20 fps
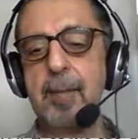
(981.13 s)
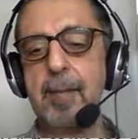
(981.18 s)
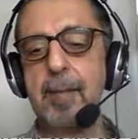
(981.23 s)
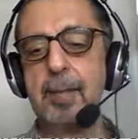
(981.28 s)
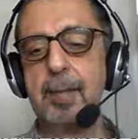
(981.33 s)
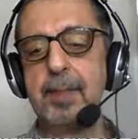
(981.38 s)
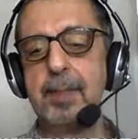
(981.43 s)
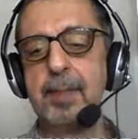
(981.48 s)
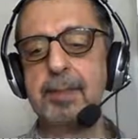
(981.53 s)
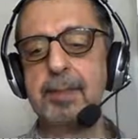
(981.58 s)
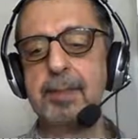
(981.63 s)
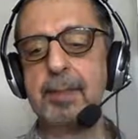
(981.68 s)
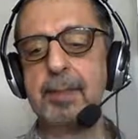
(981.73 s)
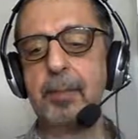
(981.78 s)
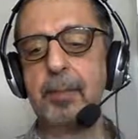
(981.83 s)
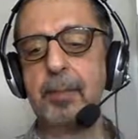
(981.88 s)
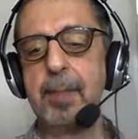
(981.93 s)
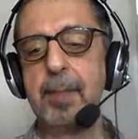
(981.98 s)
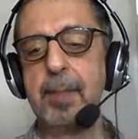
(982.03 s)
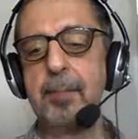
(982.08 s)
and the
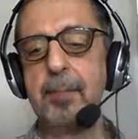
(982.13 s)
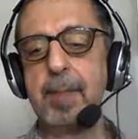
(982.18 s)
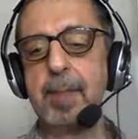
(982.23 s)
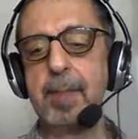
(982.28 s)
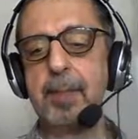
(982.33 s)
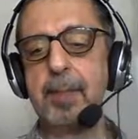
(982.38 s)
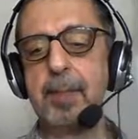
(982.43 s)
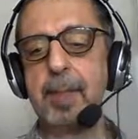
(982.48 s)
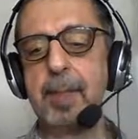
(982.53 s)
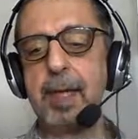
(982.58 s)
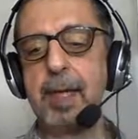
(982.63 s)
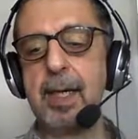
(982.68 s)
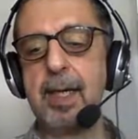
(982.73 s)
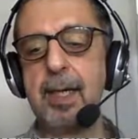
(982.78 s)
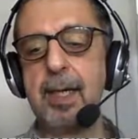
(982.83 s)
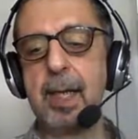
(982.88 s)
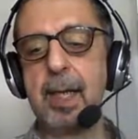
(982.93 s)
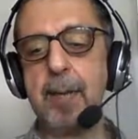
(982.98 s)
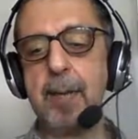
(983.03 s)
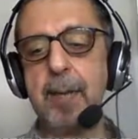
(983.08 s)
sounding pipe are
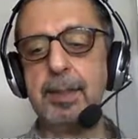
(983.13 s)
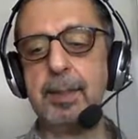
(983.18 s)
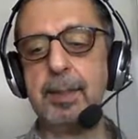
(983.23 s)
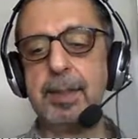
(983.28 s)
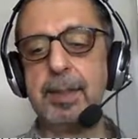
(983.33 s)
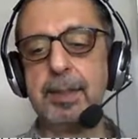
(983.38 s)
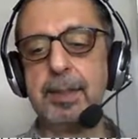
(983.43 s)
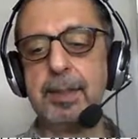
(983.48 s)
empty.